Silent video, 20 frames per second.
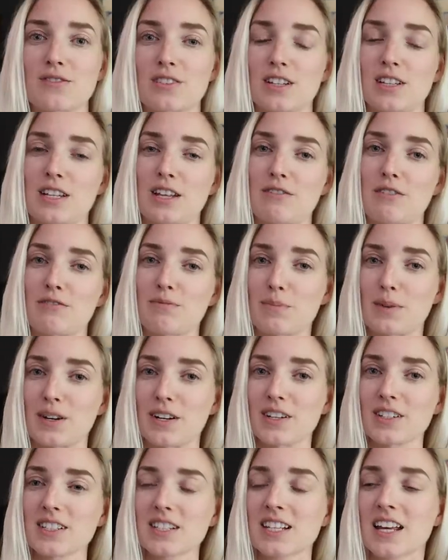For the Love of
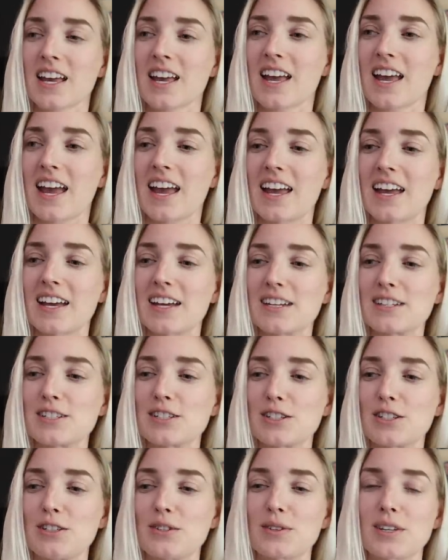Birds.
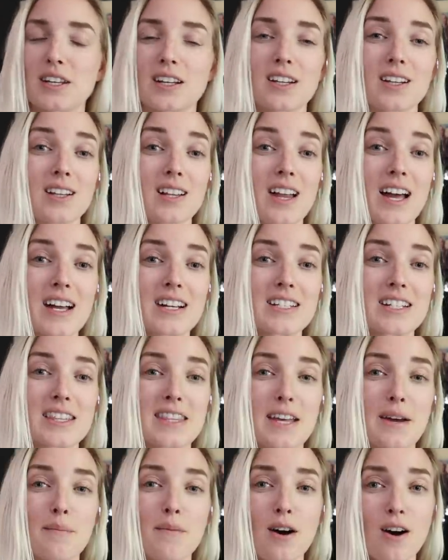And you can
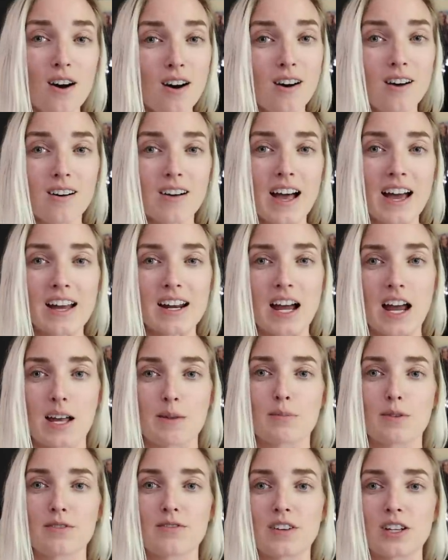collect them all at
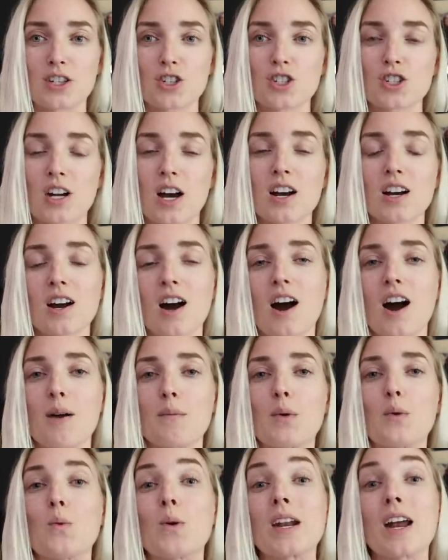
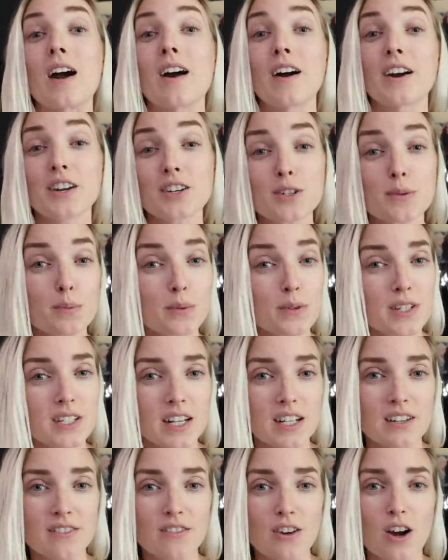hyperfinch.com.
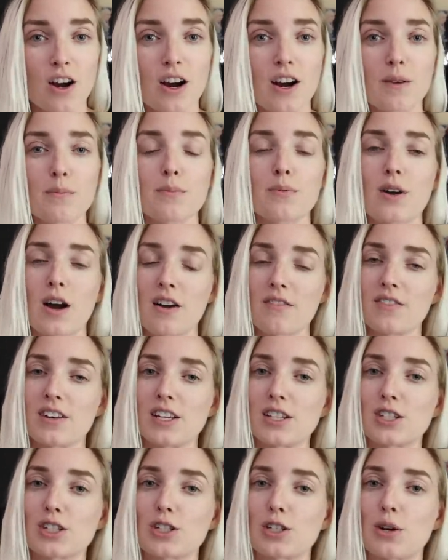100% of our
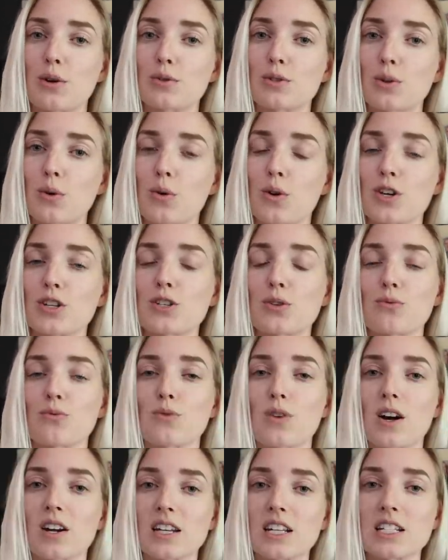profits go towards
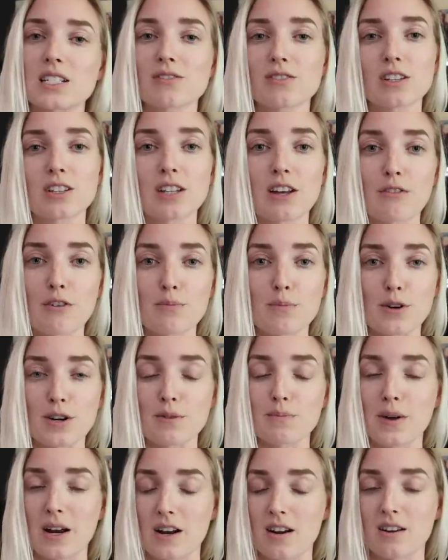Ronnie's For the Love of
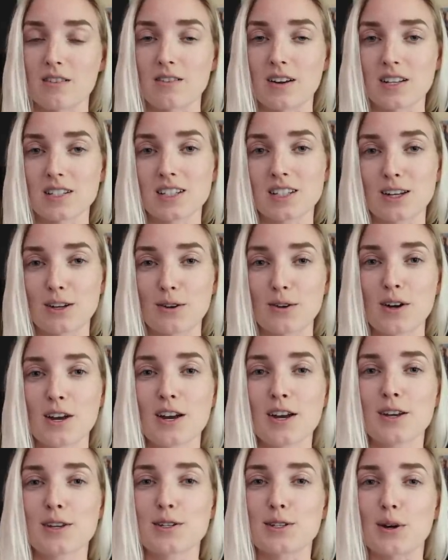Bird Parrot Rescue.
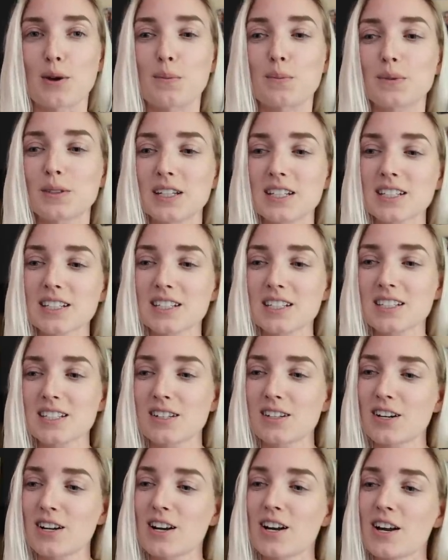So please
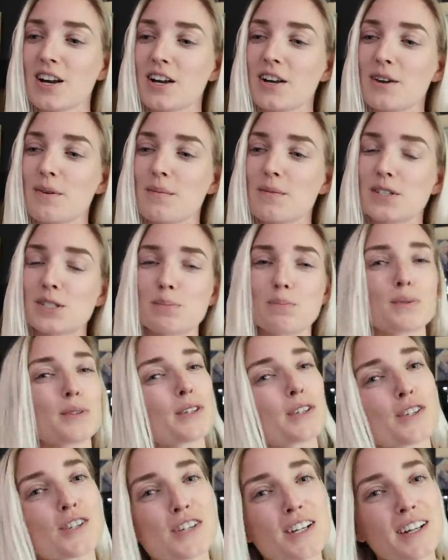consider
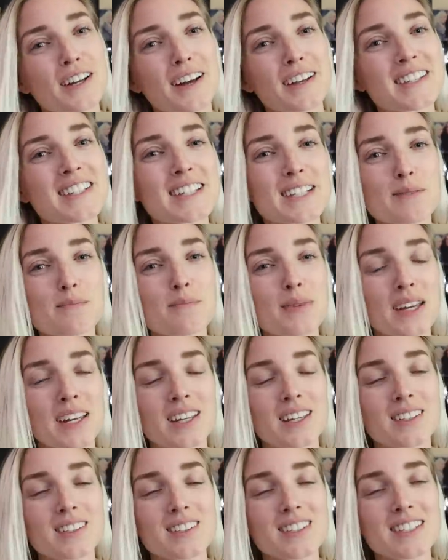splurging on some
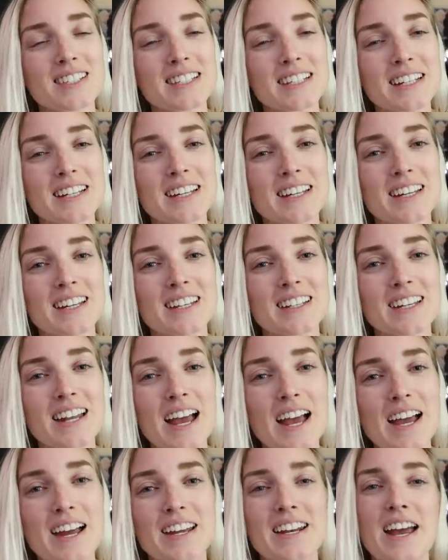pins
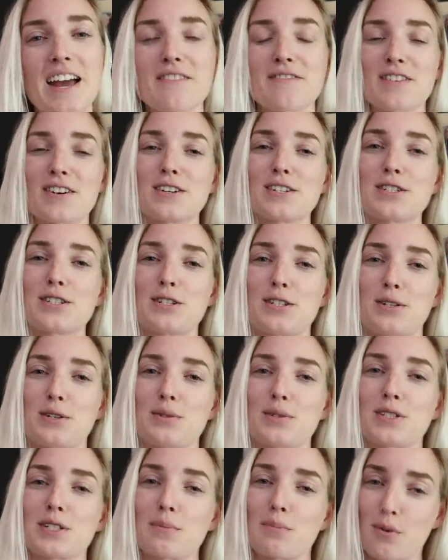in an effort
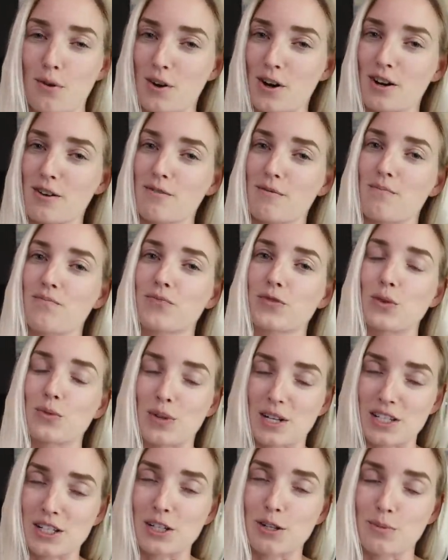to support
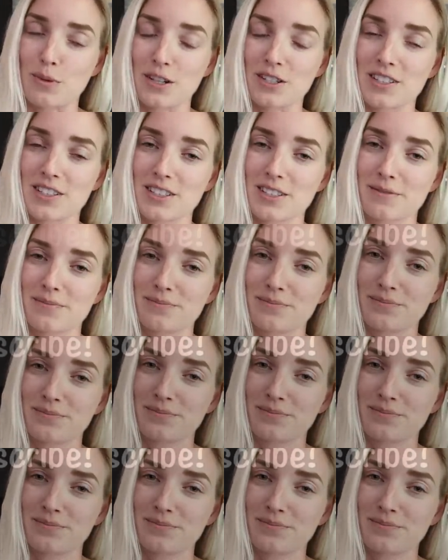rescue birds.